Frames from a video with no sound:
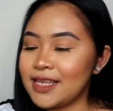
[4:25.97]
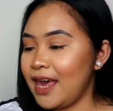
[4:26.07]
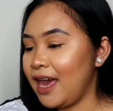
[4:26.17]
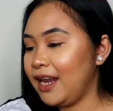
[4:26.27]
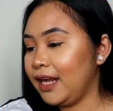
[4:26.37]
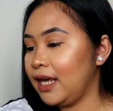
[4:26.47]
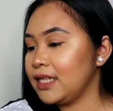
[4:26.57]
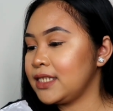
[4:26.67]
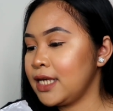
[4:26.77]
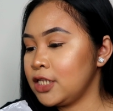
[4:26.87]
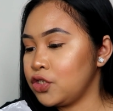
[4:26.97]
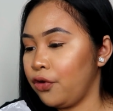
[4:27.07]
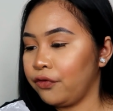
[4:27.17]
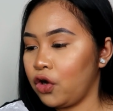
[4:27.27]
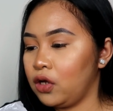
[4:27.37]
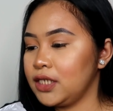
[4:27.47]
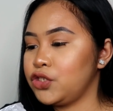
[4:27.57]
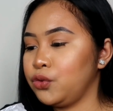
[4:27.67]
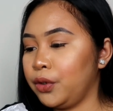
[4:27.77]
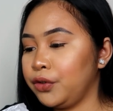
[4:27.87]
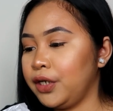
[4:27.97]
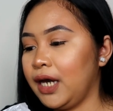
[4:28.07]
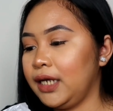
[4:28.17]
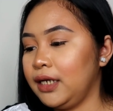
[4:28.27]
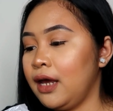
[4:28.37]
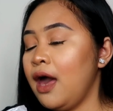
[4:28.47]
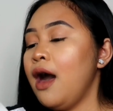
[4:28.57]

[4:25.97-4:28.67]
and 88 cents. So overall it's $209